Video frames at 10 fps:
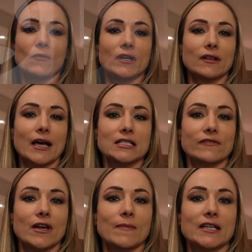I wouldn't
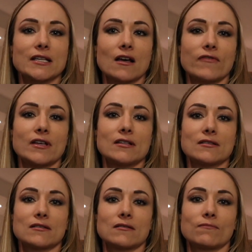classify myself
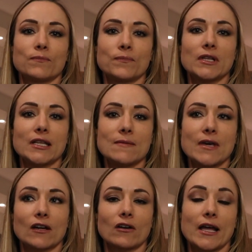as
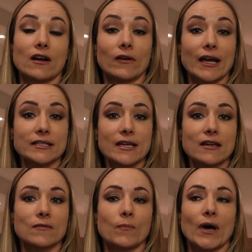bulimic or
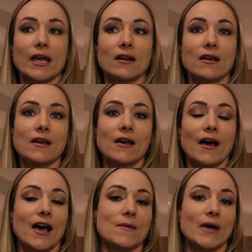anorexic, but
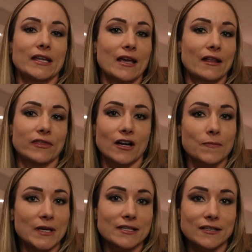I had
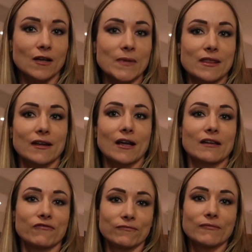therapists tell me that
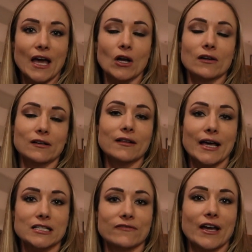I
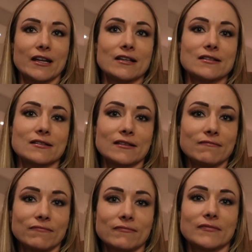classified as
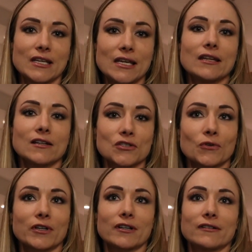eating
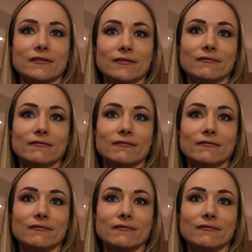disorder.